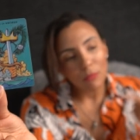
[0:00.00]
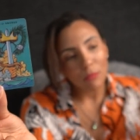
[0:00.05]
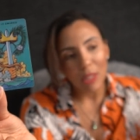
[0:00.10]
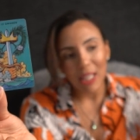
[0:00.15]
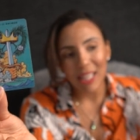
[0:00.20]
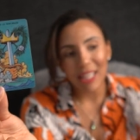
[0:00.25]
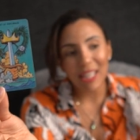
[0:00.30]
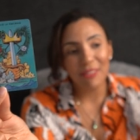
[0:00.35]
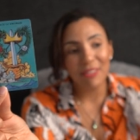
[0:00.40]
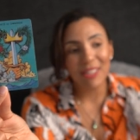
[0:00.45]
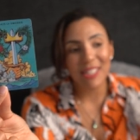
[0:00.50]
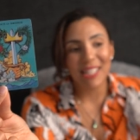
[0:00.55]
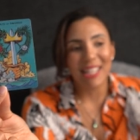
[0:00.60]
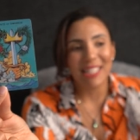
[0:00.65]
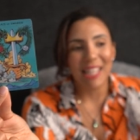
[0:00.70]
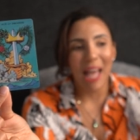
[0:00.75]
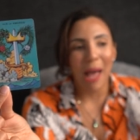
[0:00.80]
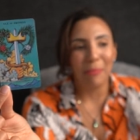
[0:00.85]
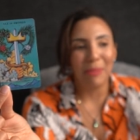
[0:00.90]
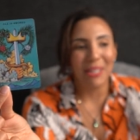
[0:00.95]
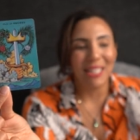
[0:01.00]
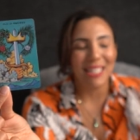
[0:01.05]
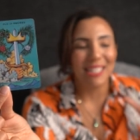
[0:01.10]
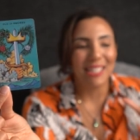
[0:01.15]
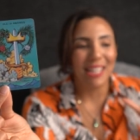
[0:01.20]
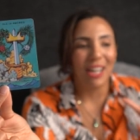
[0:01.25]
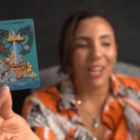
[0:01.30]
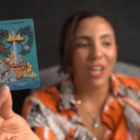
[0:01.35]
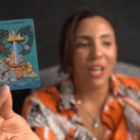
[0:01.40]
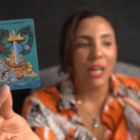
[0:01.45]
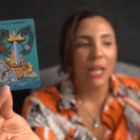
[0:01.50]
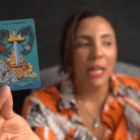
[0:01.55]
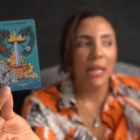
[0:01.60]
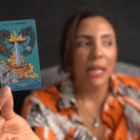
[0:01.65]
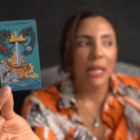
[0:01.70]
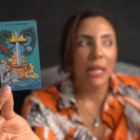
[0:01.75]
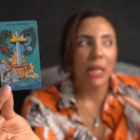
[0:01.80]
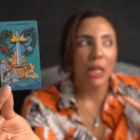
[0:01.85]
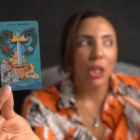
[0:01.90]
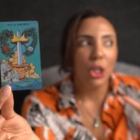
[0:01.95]
It even says happiness there.
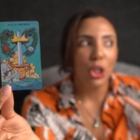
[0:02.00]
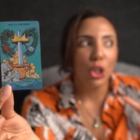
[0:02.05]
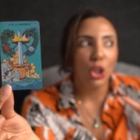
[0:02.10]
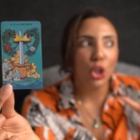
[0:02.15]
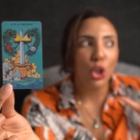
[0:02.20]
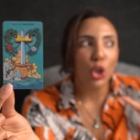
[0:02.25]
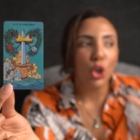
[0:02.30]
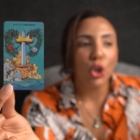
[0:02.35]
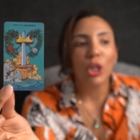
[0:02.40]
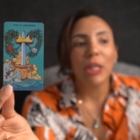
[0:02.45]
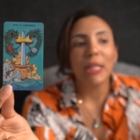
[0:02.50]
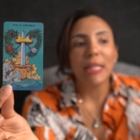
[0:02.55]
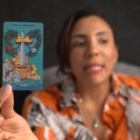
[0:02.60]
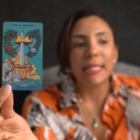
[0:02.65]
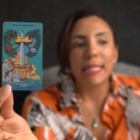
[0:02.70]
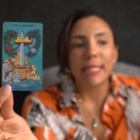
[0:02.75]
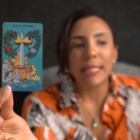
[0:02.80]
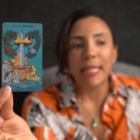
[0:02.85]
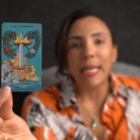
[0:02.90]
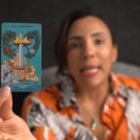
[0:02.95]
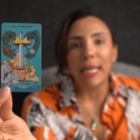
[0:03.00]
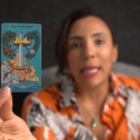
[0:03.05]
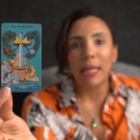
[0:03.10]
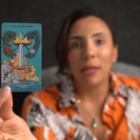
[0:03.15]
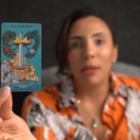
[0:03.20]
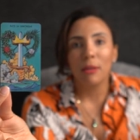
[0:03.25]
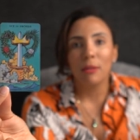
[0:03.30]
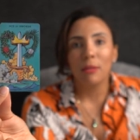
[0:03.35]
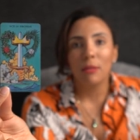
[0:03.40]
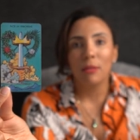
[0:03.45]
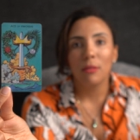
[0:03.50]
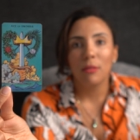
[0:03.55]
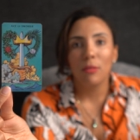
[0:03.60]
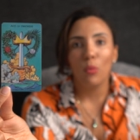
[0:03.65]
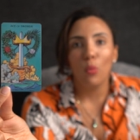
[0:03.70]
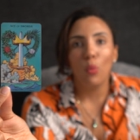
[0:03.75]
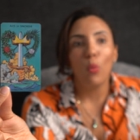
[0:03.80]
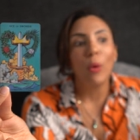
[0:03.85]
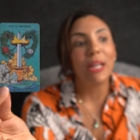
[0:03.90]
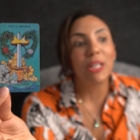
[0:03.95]
You're going to see
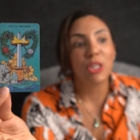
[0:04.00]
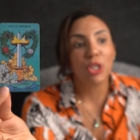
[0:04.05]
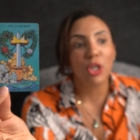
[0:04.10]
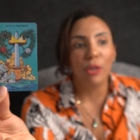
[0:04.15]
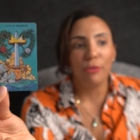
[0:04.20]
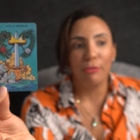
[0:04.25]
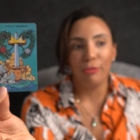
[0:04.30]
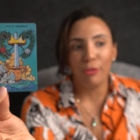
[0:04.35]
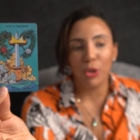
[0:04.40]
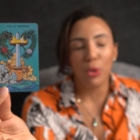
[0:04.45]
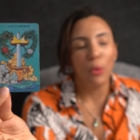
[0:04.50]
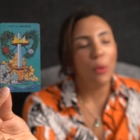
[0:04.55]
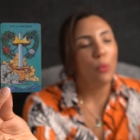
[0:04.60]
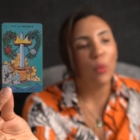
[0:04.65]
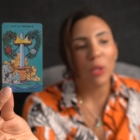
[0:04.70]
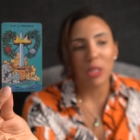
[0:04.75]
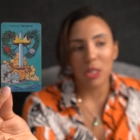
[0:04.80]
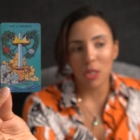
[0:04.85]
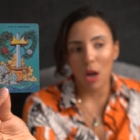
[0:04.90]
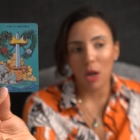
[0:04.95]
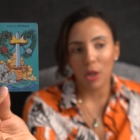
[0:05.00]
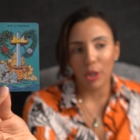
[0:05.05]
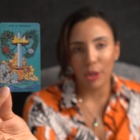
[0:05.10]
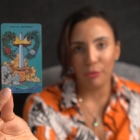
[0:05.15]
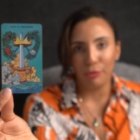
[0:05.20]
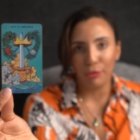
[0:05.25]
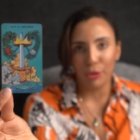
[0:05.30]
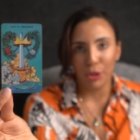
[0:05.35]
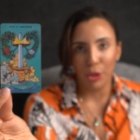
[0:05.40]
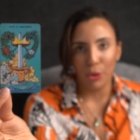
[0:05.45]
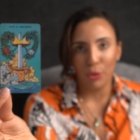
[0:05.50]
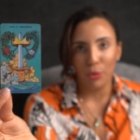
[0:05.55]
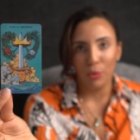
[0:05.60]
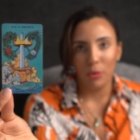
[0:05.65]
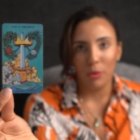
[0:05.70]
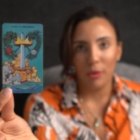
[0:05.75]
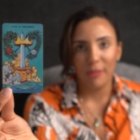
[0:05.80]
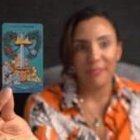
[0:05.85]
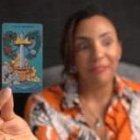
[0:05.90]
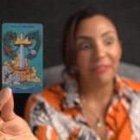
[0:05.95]
what is good for you and what's not good for you.
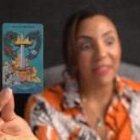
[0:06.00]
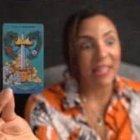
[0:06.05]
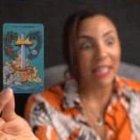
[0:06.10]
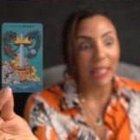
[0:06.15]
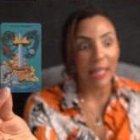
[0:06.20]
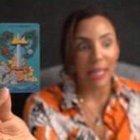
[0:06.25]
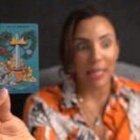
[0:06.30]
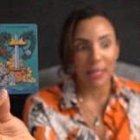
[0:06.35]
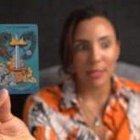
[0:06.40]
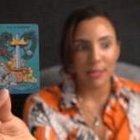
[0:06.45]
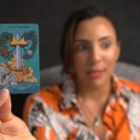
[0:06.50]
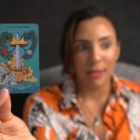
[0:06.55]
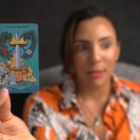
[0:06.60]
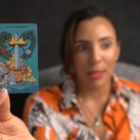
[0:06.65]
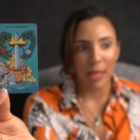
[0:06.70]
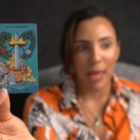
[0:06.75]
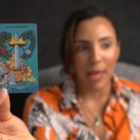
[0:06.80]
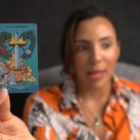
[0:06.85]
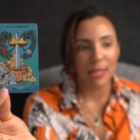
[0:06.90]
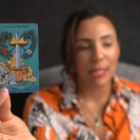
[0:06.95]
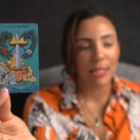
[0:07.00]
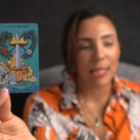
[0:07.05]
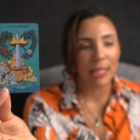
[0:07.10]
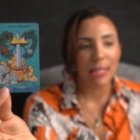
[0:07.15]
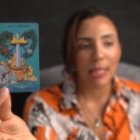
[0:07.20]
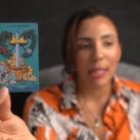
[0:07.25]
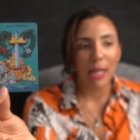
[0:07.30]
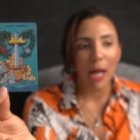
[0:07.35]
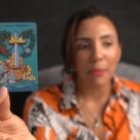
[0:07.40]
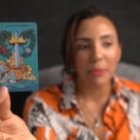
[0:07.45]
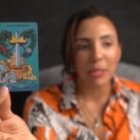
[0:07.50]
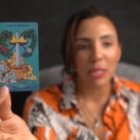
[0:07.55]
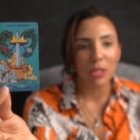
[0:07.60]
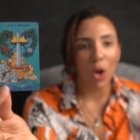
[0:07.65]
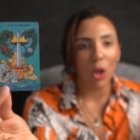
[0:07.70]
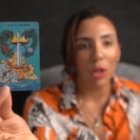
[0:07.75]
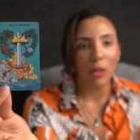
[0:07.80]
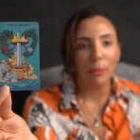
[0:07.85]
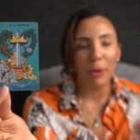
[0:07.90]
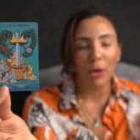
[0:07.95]
Feelings, okay? The Six of Cups is
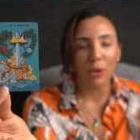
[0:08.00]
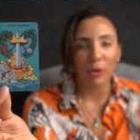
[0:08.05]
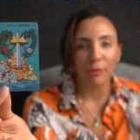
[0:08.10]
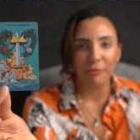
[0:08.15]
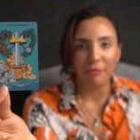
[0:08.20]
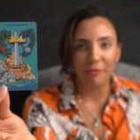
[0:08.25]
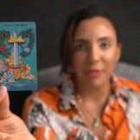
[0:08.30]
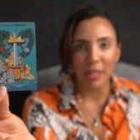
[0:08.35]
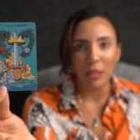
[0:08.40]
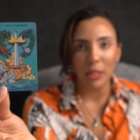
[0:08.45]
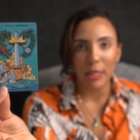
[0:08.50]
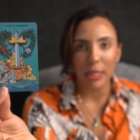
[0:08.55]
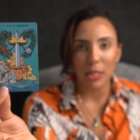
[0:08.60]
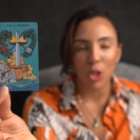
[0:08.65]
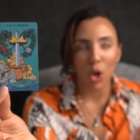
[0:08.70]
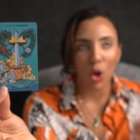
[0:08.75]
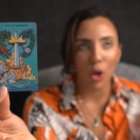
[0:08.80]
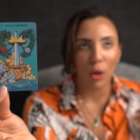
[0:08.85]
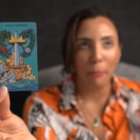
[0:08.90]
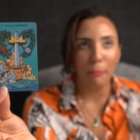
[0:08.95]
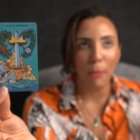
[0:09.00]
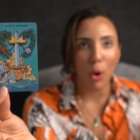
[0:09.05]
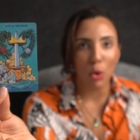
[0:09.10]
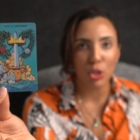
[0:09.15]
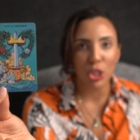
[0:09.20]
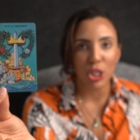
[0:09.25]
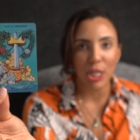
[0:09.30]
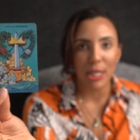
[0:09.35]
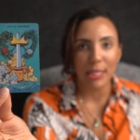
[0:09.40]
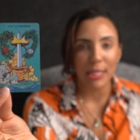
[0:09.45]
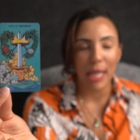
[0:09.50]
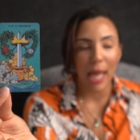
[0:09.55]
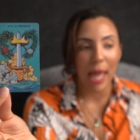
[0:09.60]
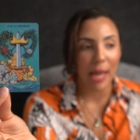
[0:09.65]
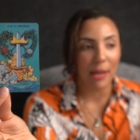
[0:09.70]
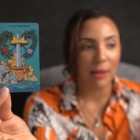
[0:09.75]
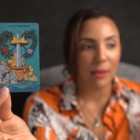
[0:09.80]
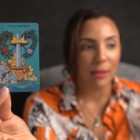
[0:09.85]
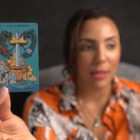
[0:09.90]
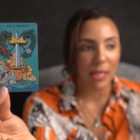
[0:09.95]
all about our feelings, our emotions,
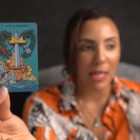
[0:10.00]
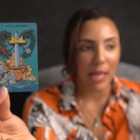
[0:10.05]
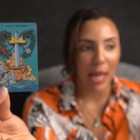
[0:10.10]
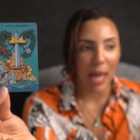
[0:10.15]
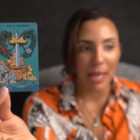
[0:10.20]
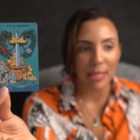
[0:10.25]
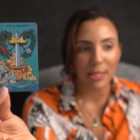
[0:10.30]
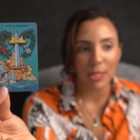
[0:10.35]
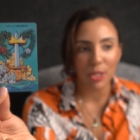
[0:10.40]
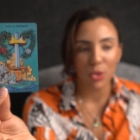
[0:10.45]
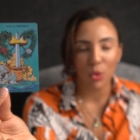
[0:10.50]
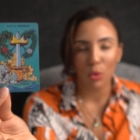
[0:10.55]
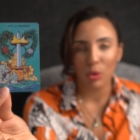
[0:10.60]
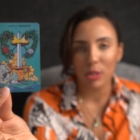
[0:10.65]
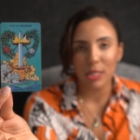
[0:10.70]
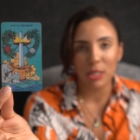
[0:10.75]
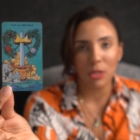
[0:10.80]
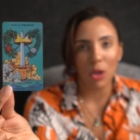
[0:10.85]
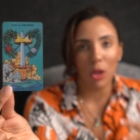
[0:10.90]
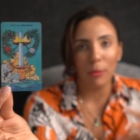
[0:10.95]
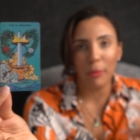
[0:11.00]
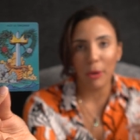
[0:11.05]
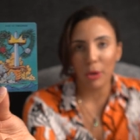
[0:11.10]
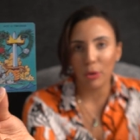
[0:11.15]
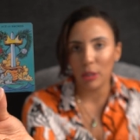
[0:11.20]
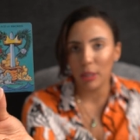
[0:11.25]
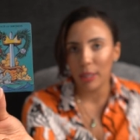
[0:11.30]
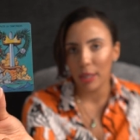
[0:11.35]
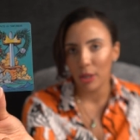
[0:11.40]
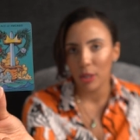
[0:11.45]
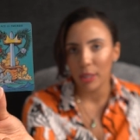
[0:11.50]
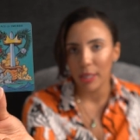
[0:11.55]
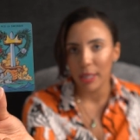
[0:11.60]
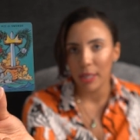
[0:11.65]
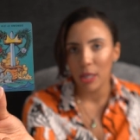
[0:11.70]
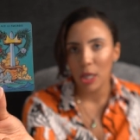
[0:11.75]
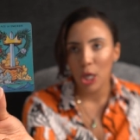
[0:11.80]
and the Ace of Swords is all about clarity.